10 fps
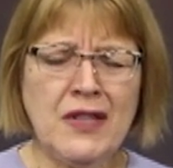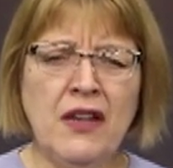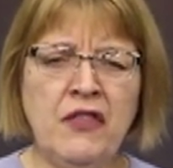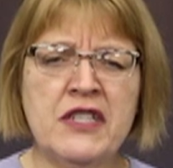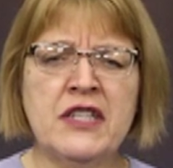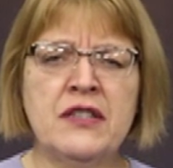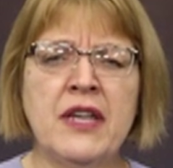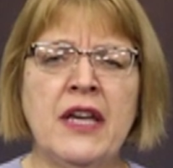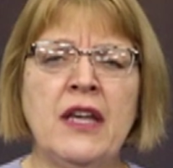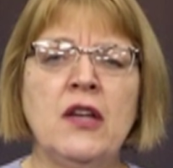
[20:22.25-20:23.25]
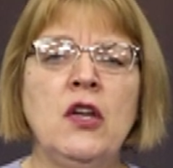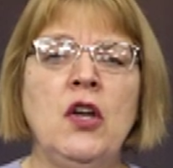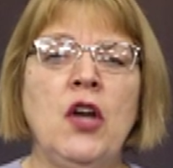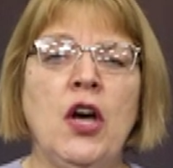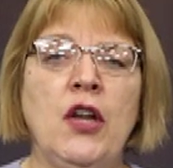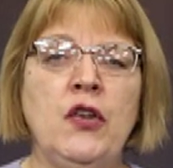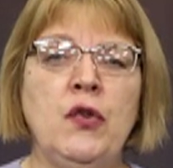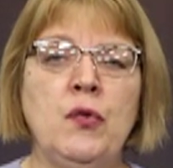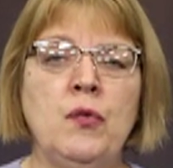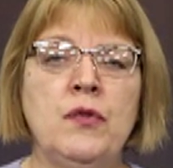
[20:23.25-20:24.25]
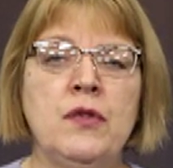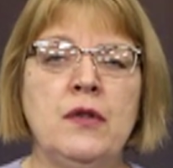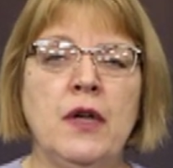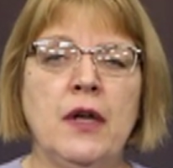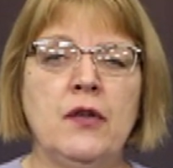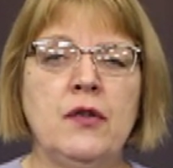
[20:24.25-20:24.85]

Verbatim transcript: And this is a, a new uh,